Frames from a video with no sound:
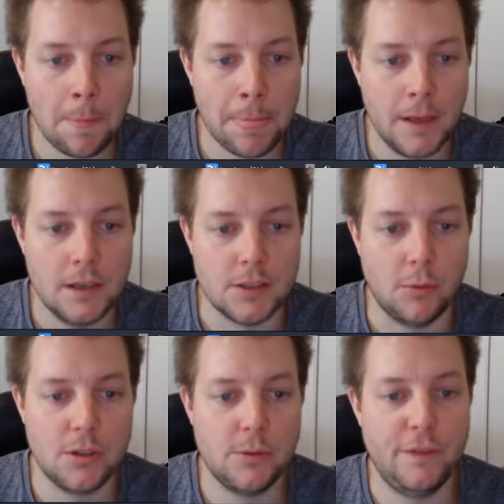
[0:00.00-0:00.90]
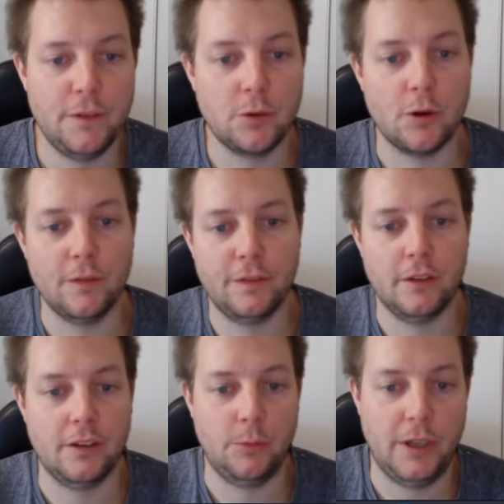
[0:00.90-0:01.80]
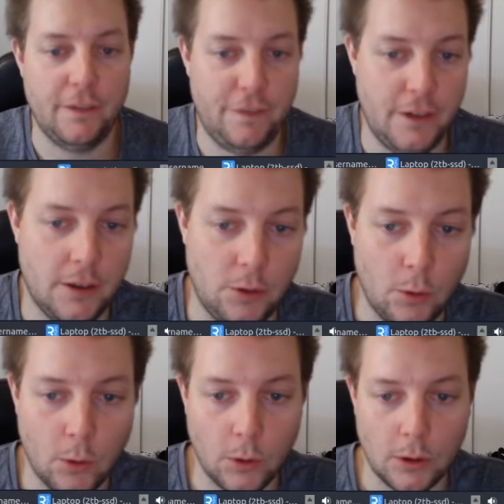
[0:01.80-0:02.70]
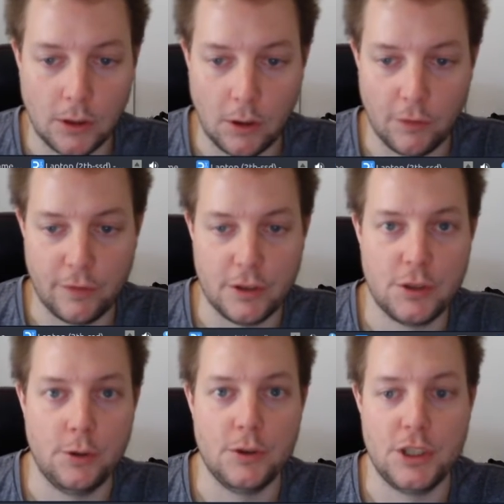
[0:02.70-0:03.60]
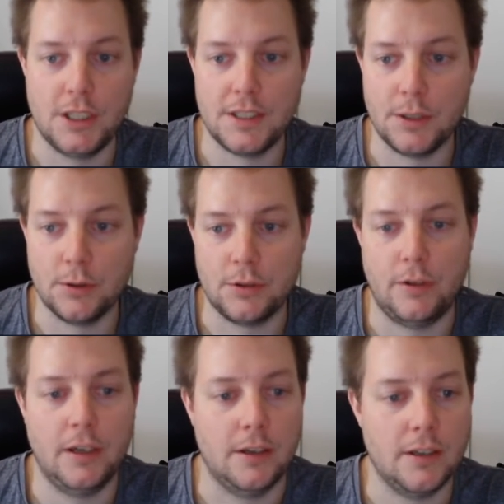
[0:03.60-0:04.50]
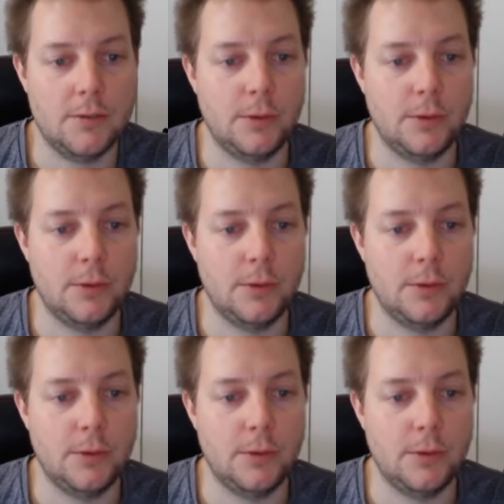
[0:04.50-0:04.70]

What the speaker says: So once we feel confident that we have found all of the 2G cells around us,